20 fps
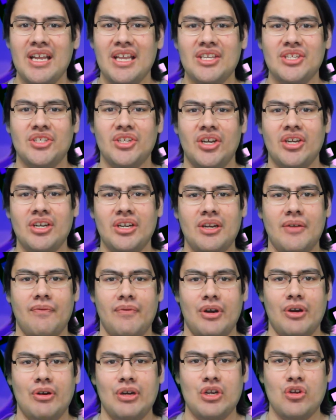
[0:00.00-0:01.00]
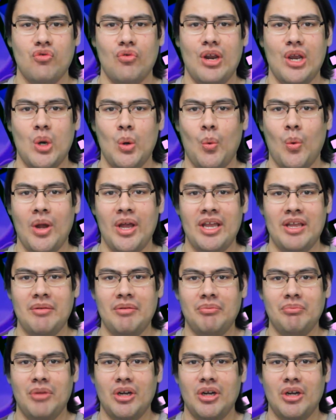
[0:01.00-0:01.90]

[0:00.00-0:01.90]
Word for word: It's done in a very great way,